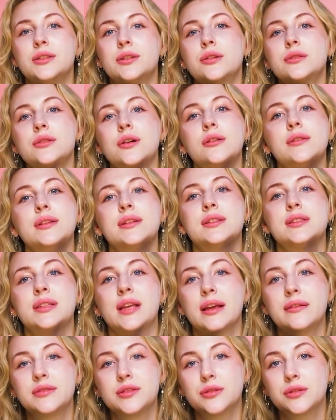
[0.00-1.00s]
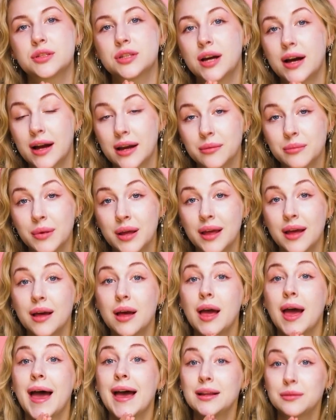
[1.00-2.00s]
not only saves you time
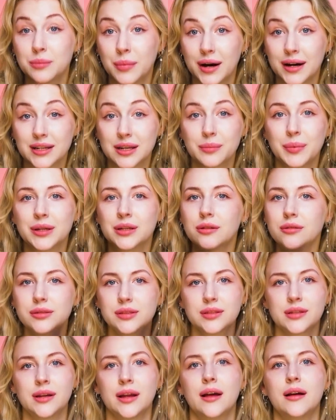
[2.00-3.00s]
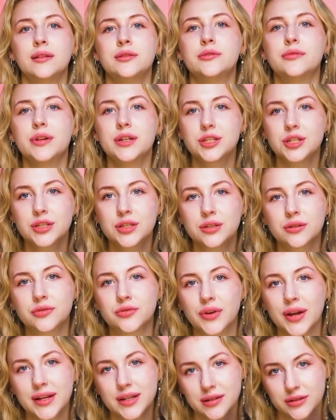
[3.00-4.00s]
and money, but also enriches your
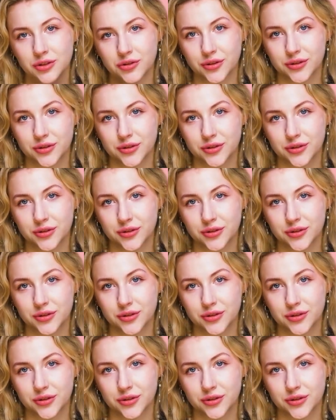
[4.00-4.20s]
trading